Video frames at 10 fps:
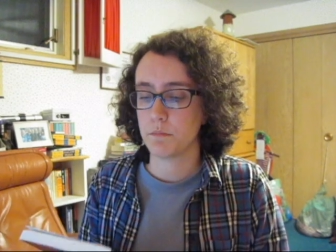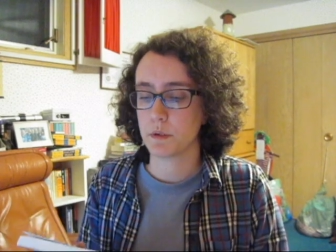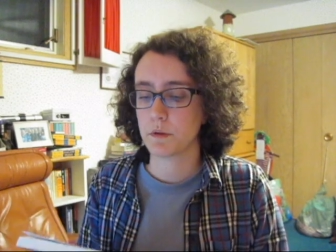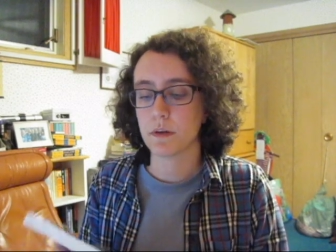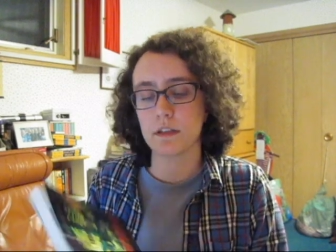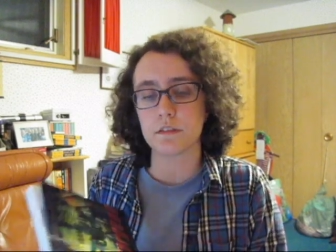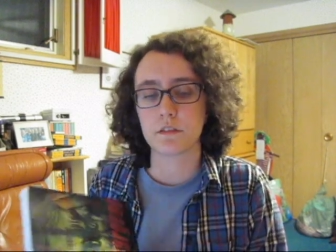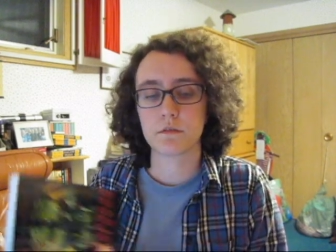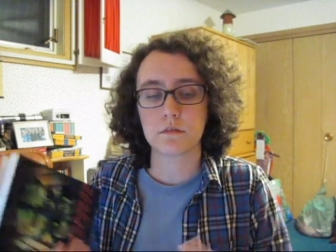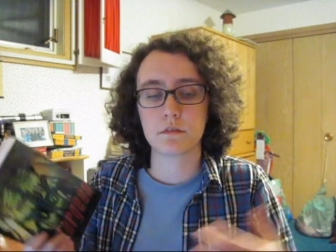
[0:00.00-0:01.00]
But okay,
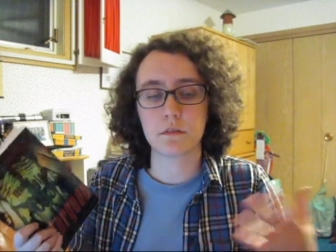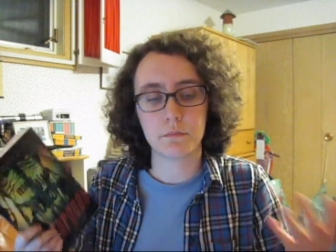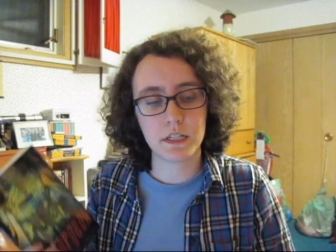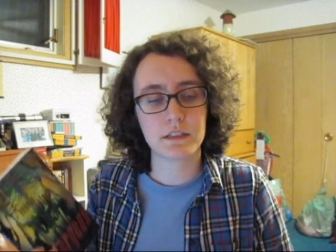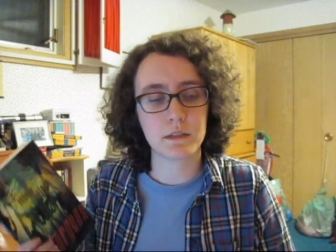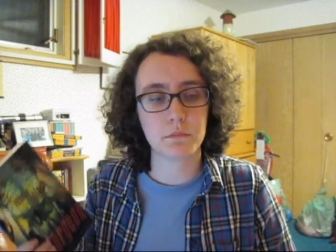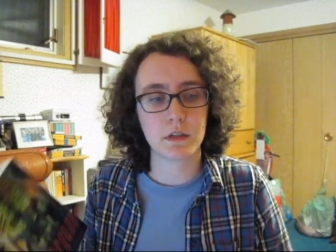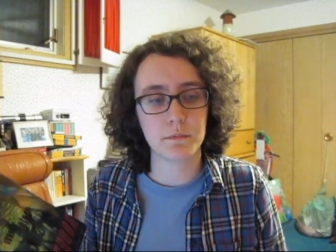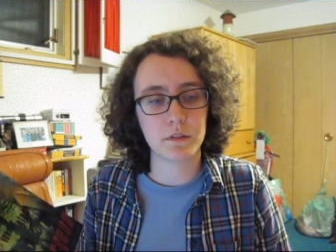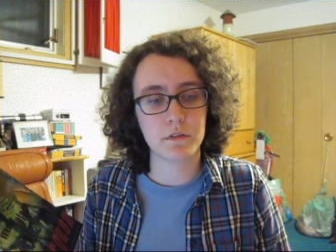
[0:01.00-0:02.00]
so the basic
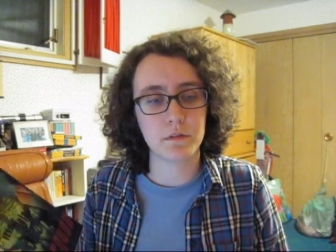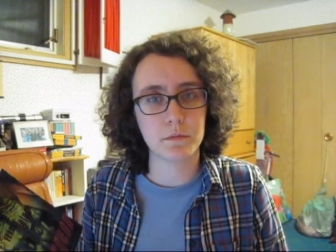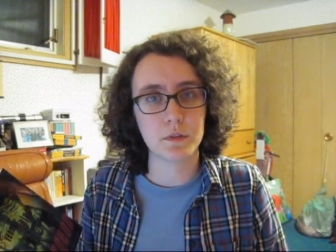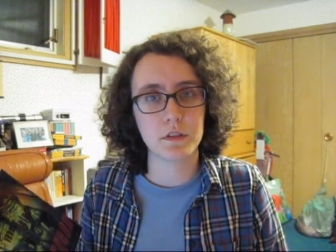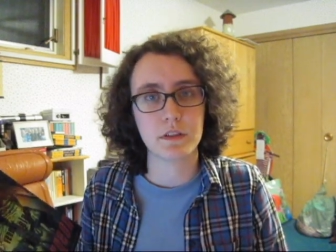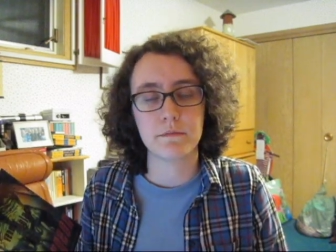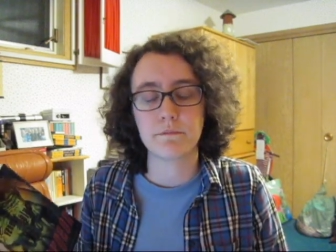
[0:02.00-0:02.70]
premise of the book.